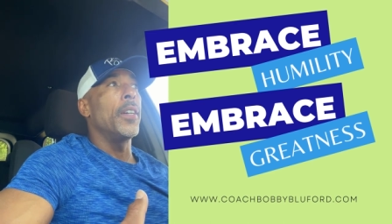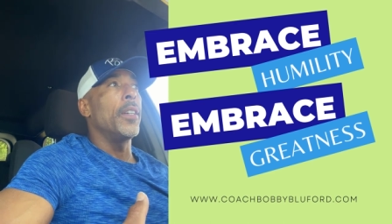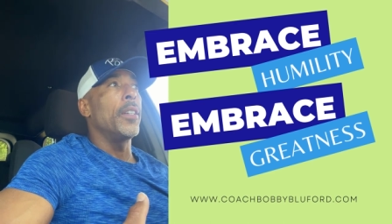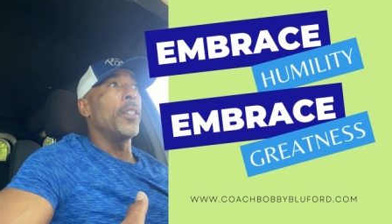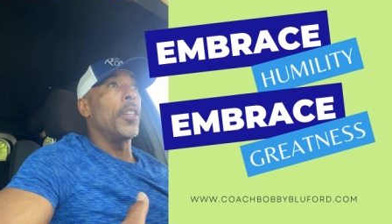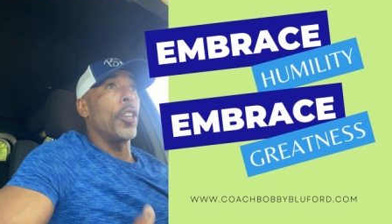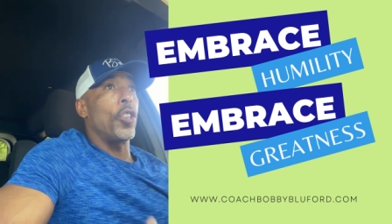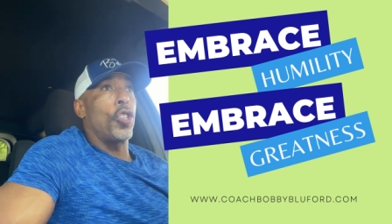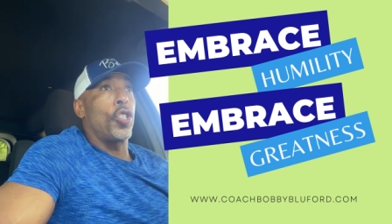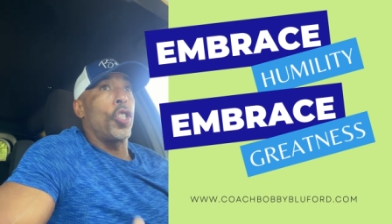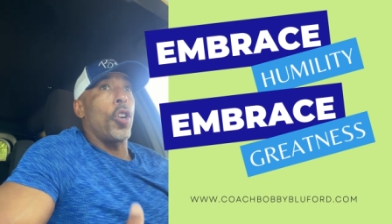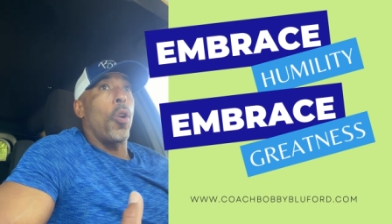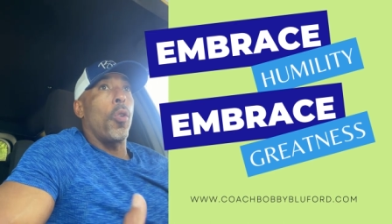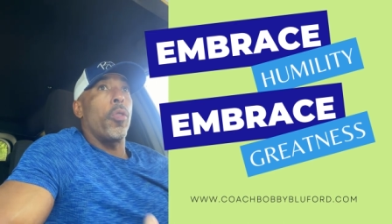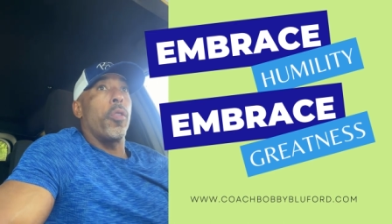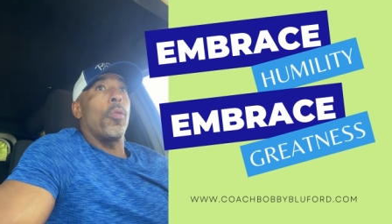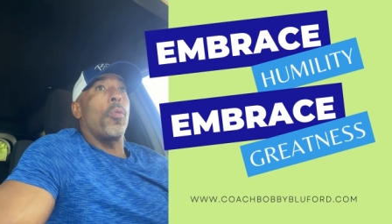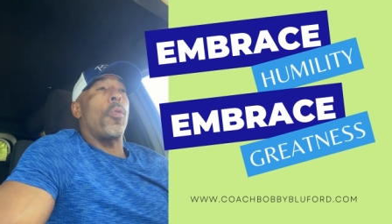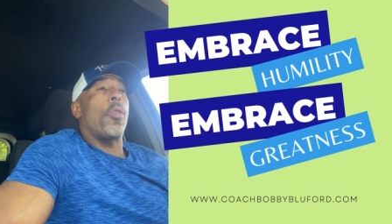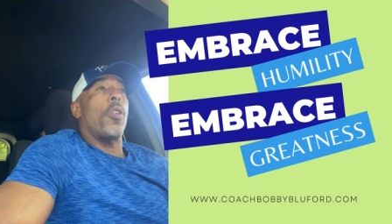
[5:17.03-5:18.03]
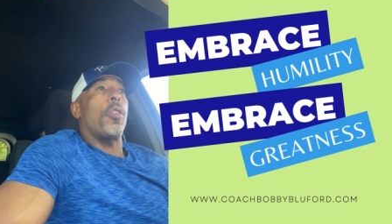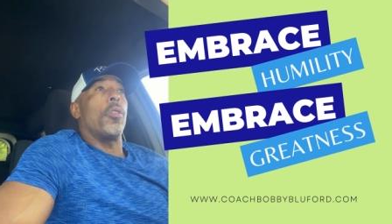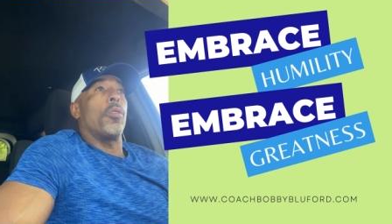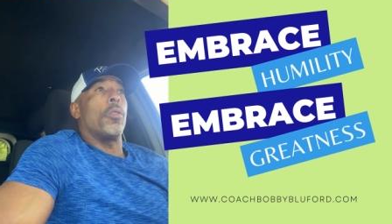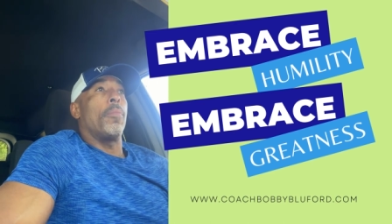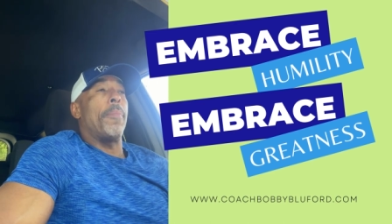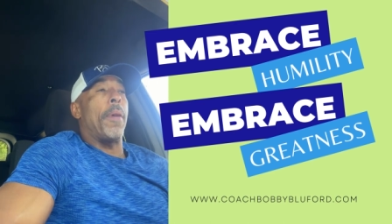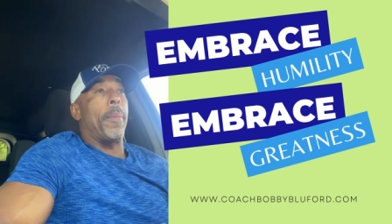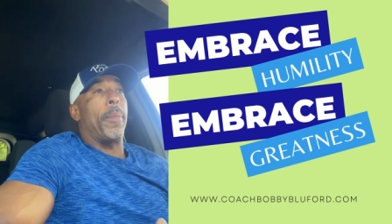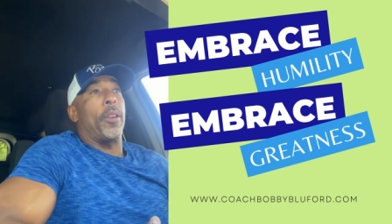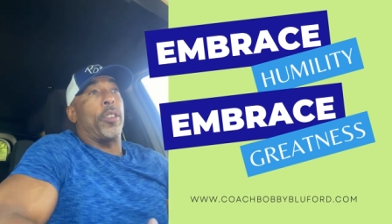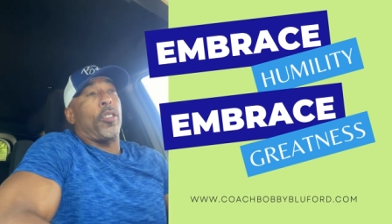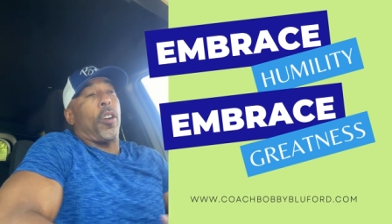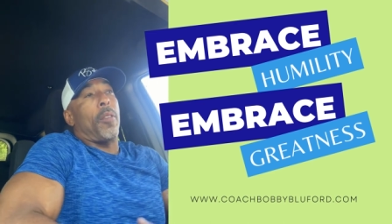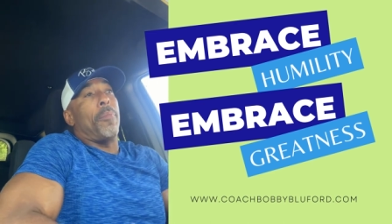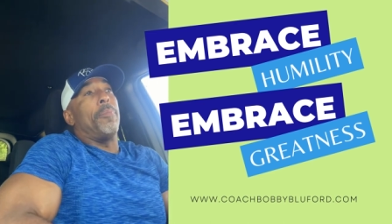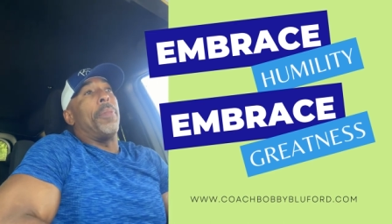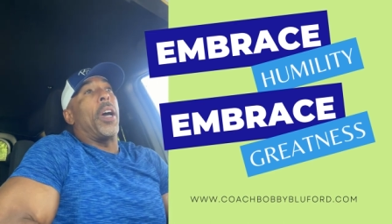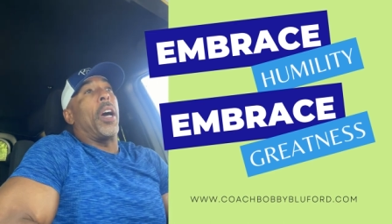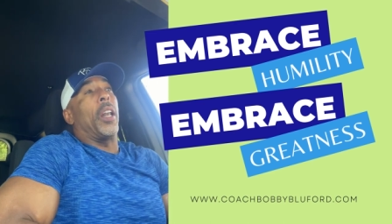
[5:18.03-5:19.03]
to show the world. Maybe it's our
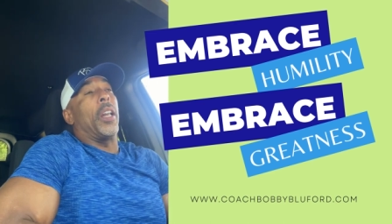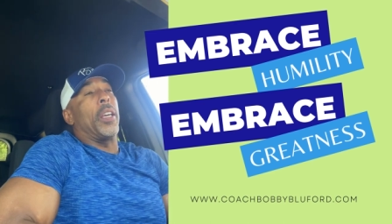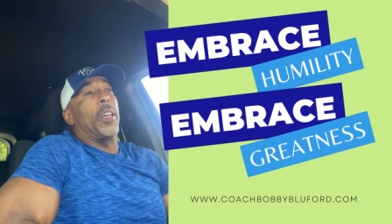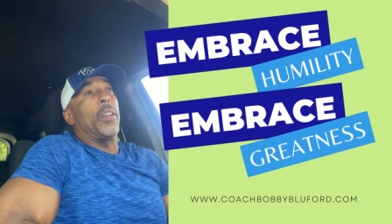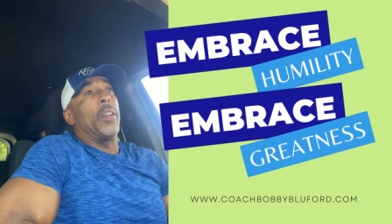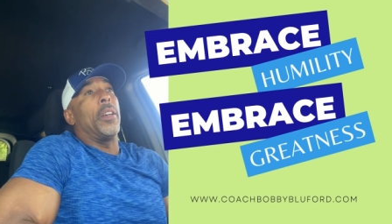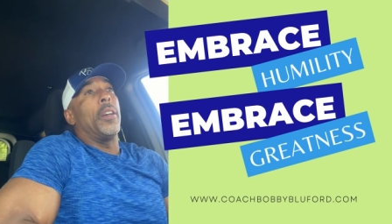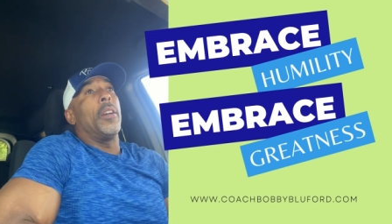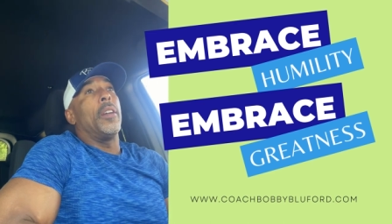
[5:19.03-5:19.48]
belly.